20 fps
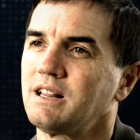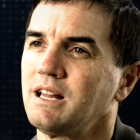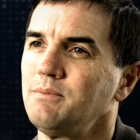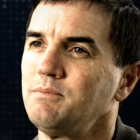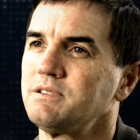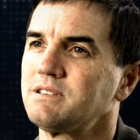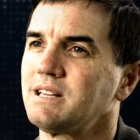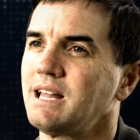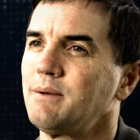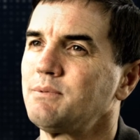
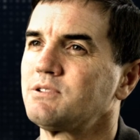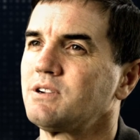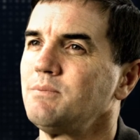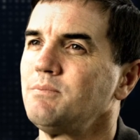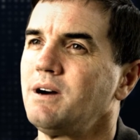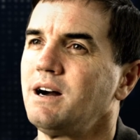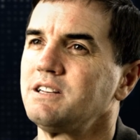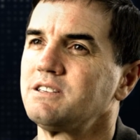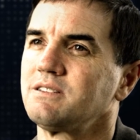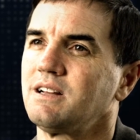Columbus Laboratory
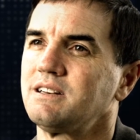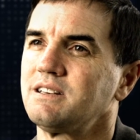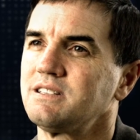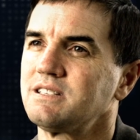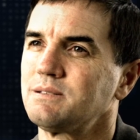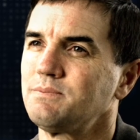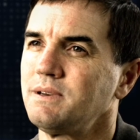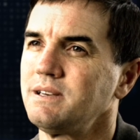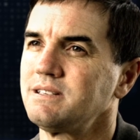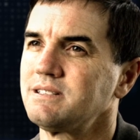module onto the
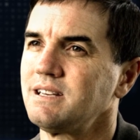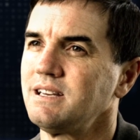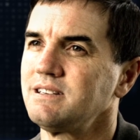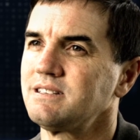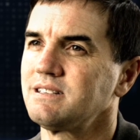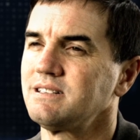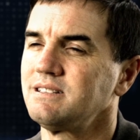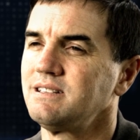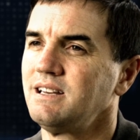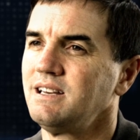space
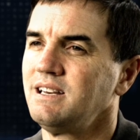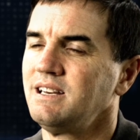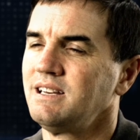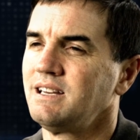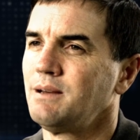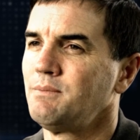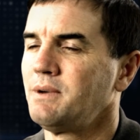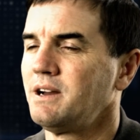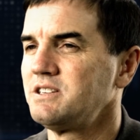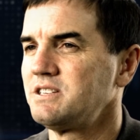station.
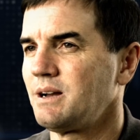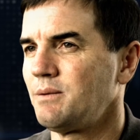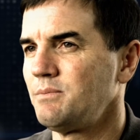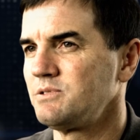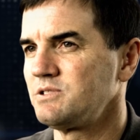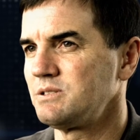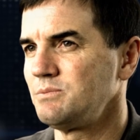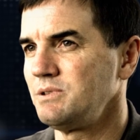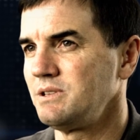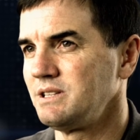And my job
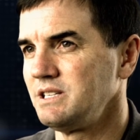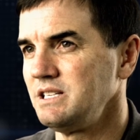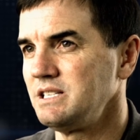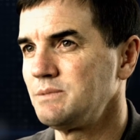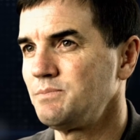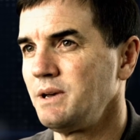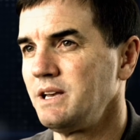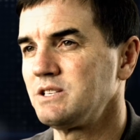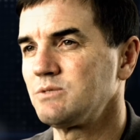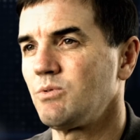was to be the lead
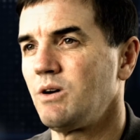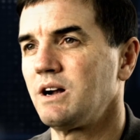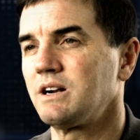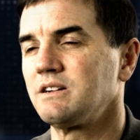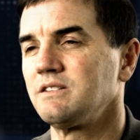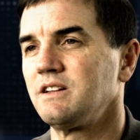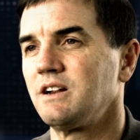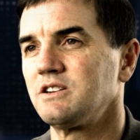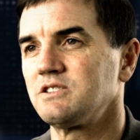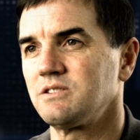
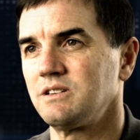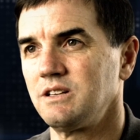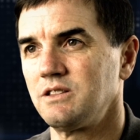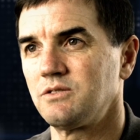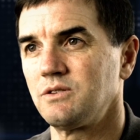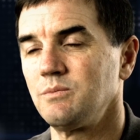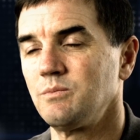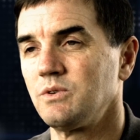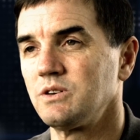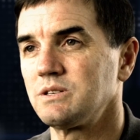spacewalker there, so I did
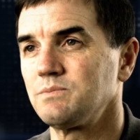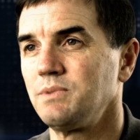three more